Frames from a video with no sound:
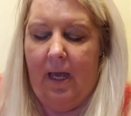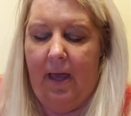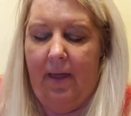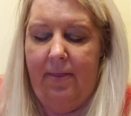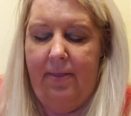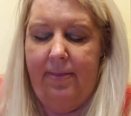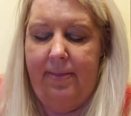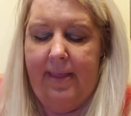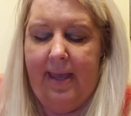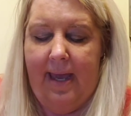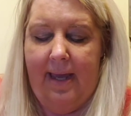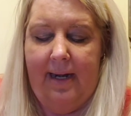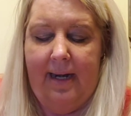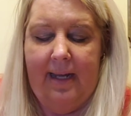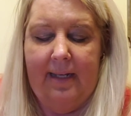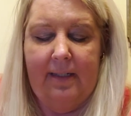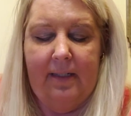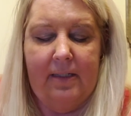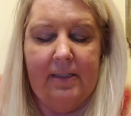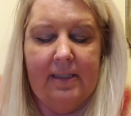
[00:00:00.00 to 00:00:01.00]
Other than that,
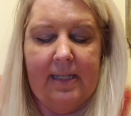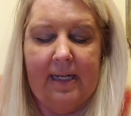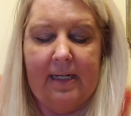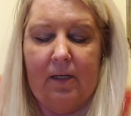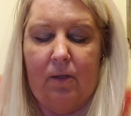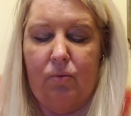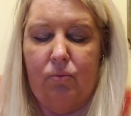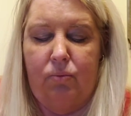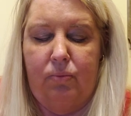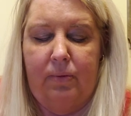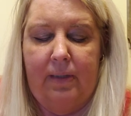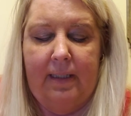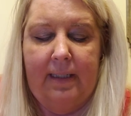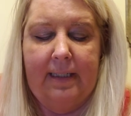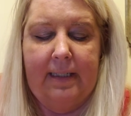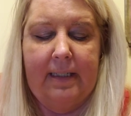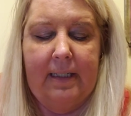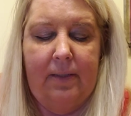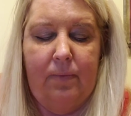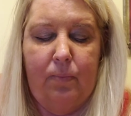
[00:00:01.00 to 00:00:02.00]
it looks like a really
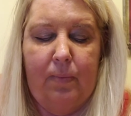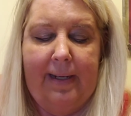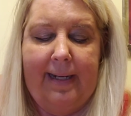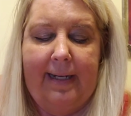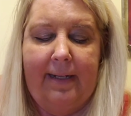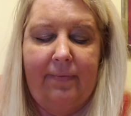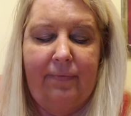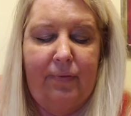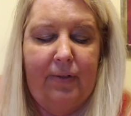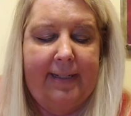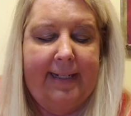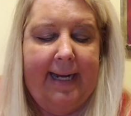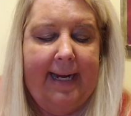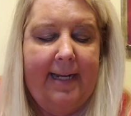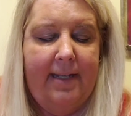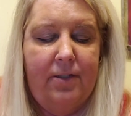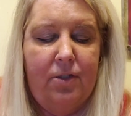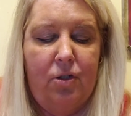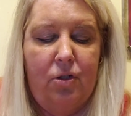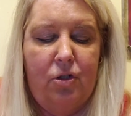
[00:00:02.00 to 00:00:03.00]
good week for
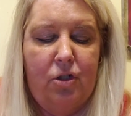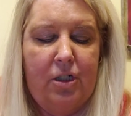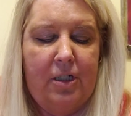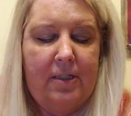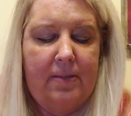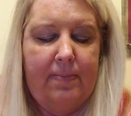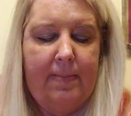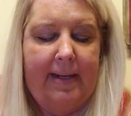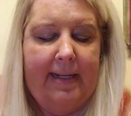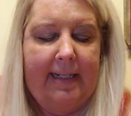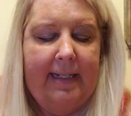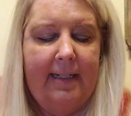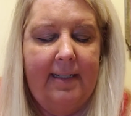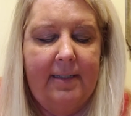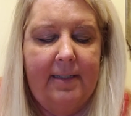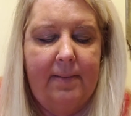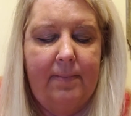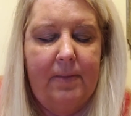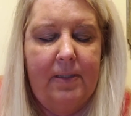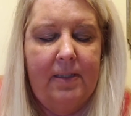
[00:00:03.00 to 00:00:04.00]
Cancer. It's just making
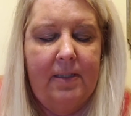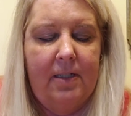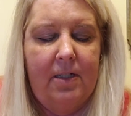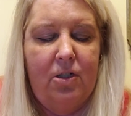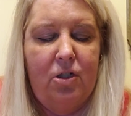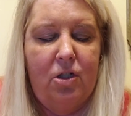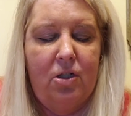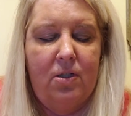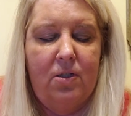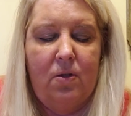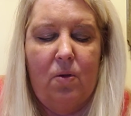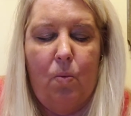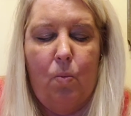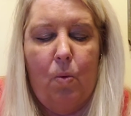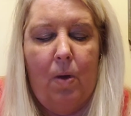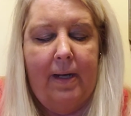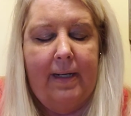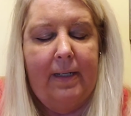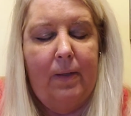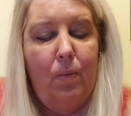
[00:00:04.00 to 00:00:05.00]
some decisions on
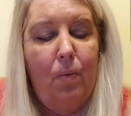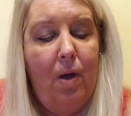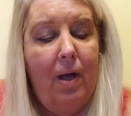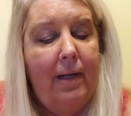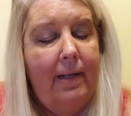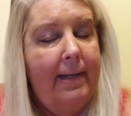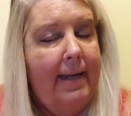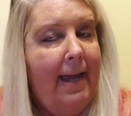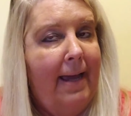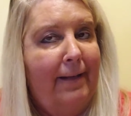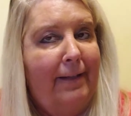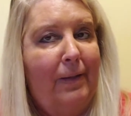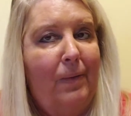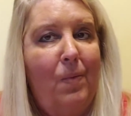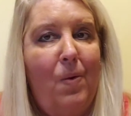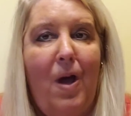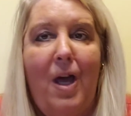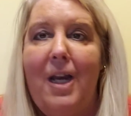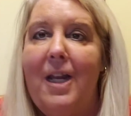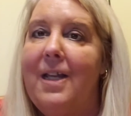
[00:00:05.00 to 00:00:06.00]
what you want and how you
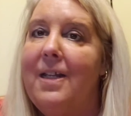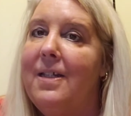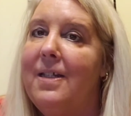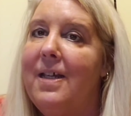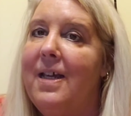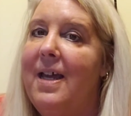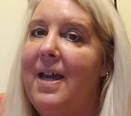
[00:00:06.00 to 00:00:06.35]
want it.